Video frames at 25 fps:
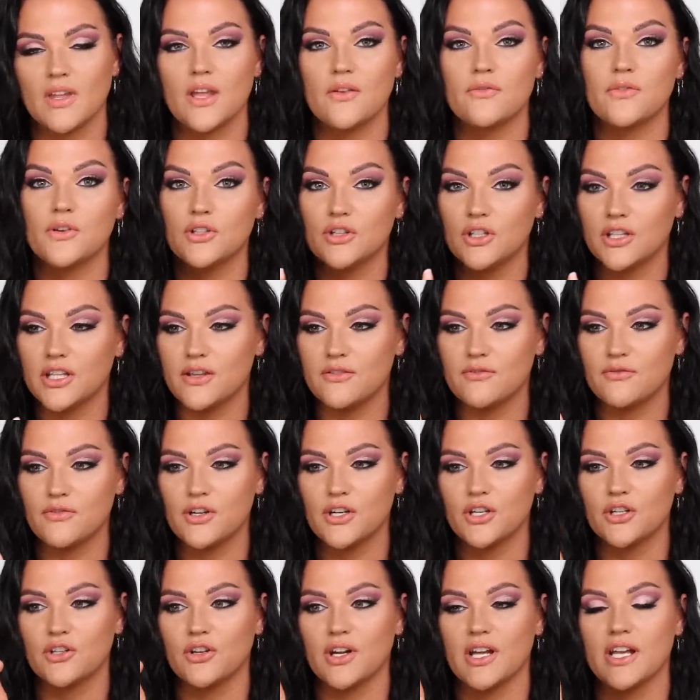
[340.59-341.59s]
If you're looking for
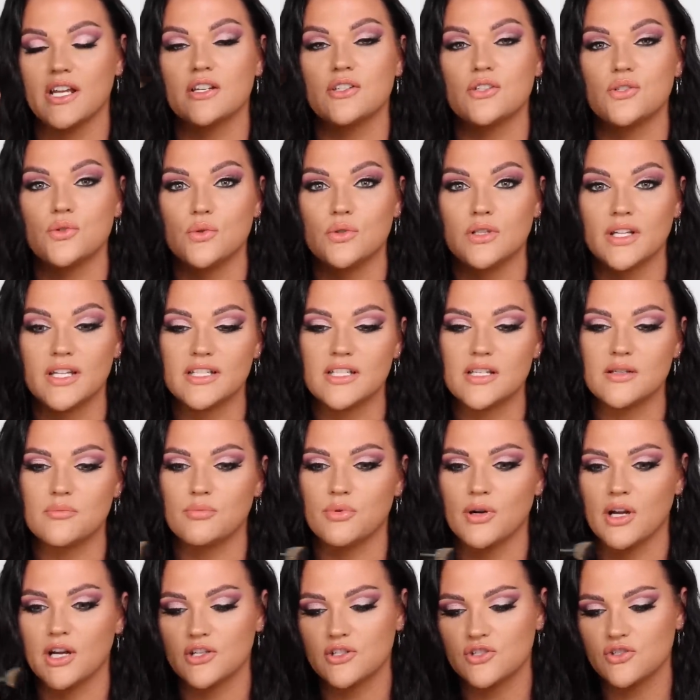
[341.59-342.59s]
a great dual-ended
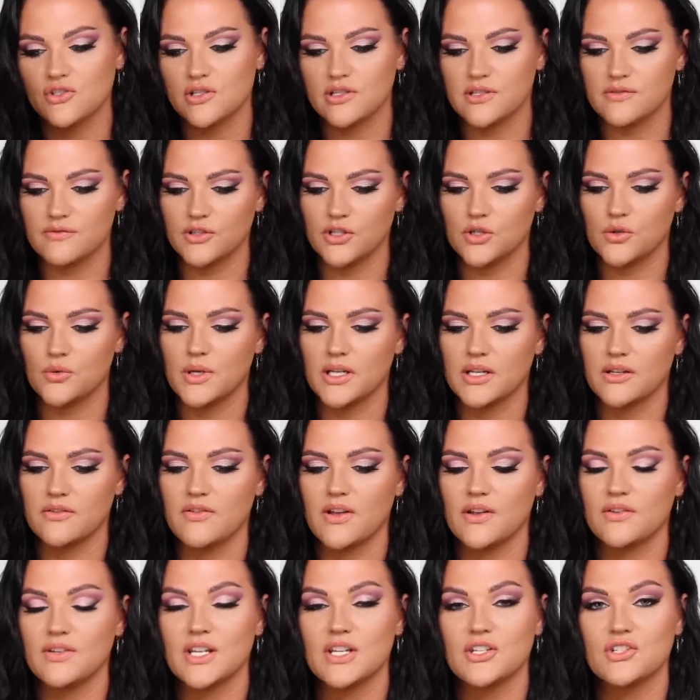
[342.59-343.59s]
brush just for quick
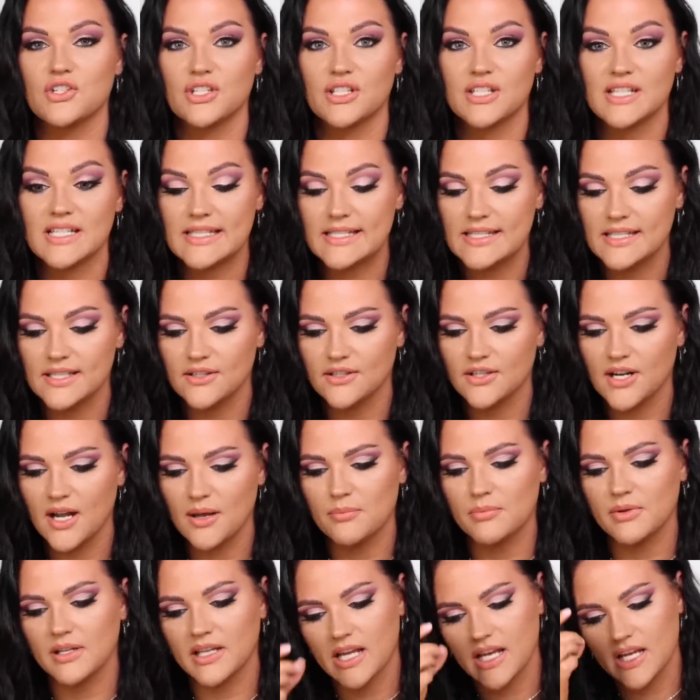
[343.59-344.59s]
foundation concealer
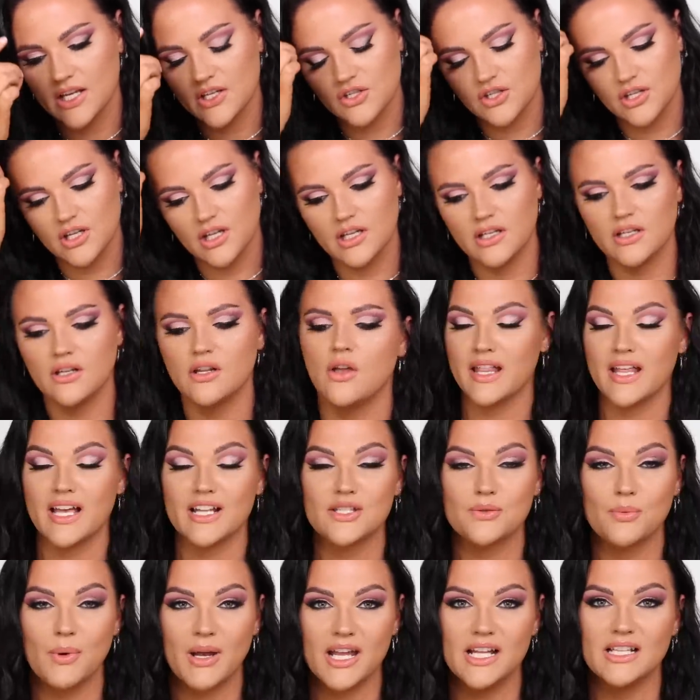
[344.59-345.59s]
application,
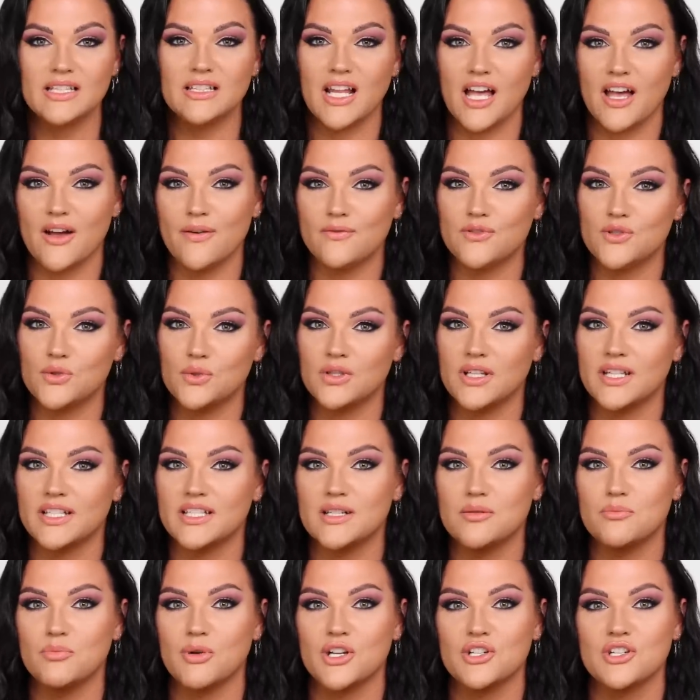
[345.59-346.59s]
that's why I love
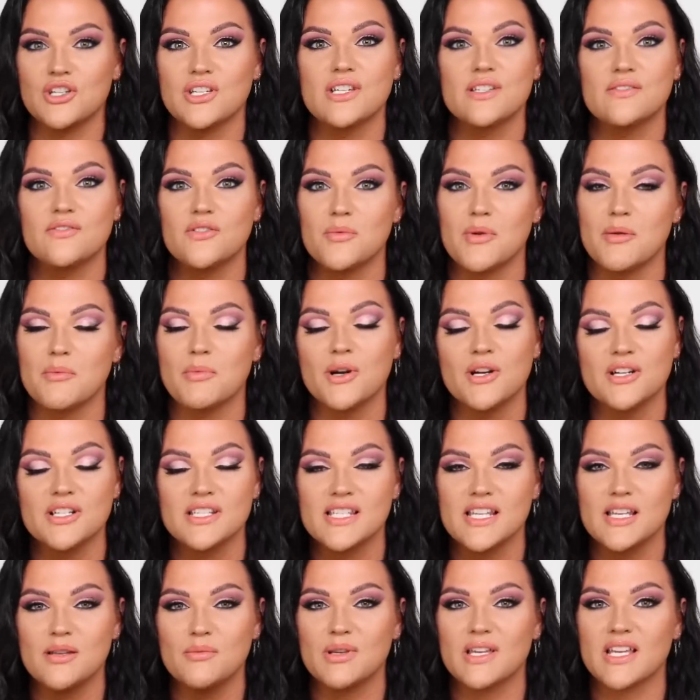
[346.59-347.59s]
dual-ended brushes for me
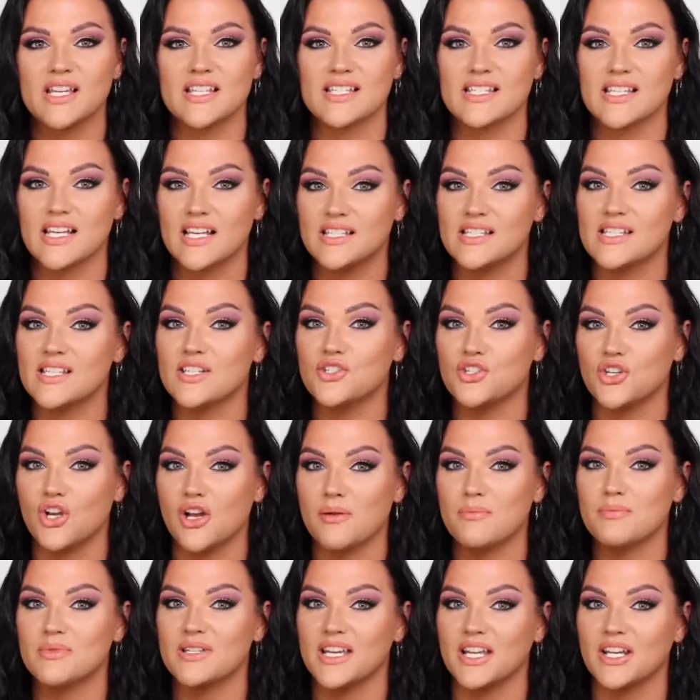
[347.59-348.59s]
personally, because it gets the
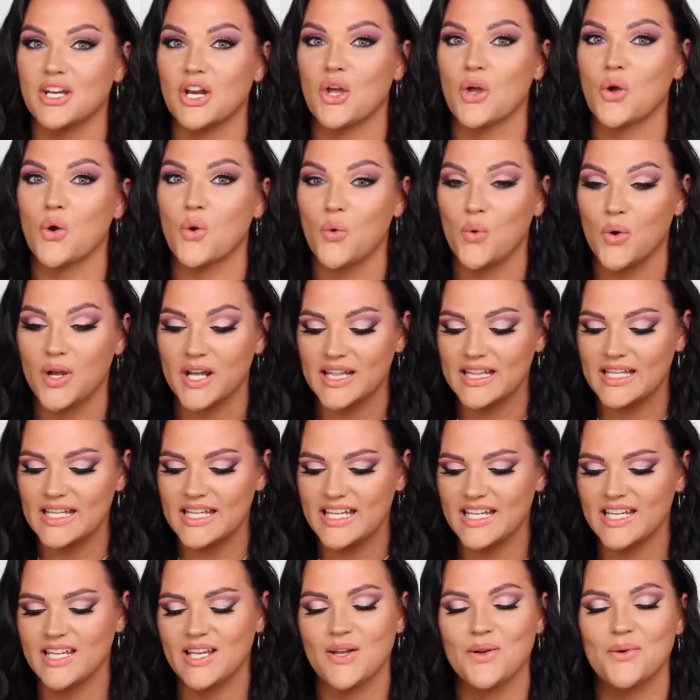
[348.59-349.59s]
job done
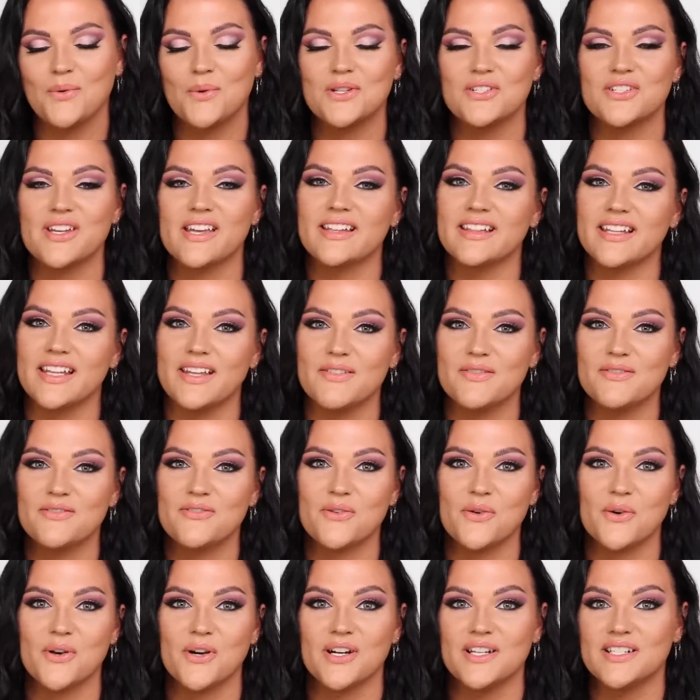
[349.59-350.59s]
quickly, which I love
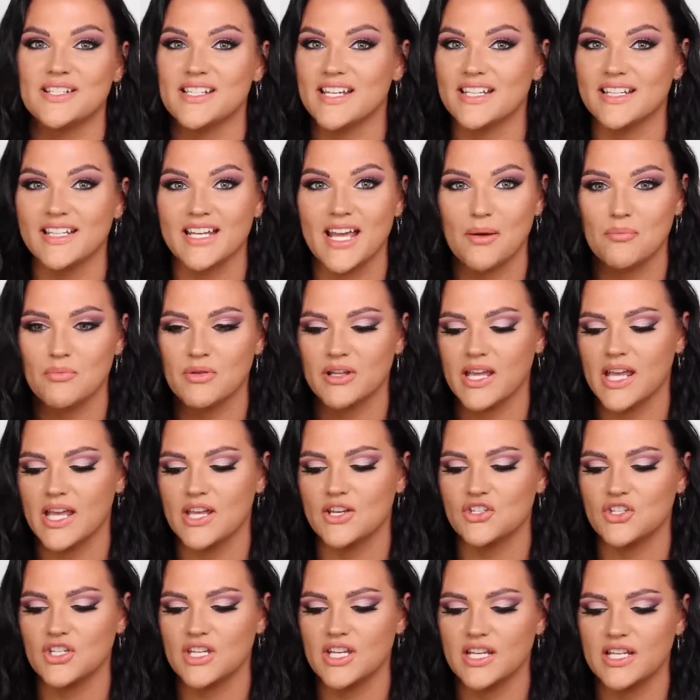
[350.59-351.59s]
for daily
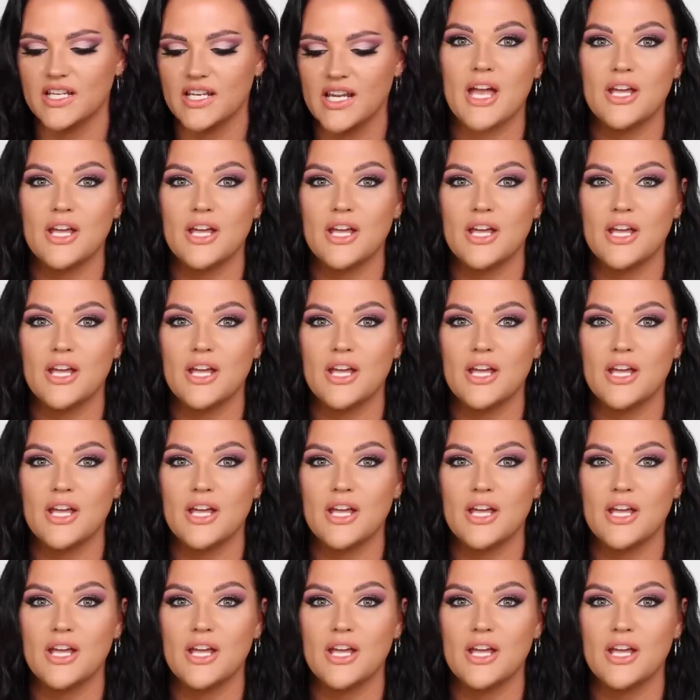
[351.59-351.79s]
application.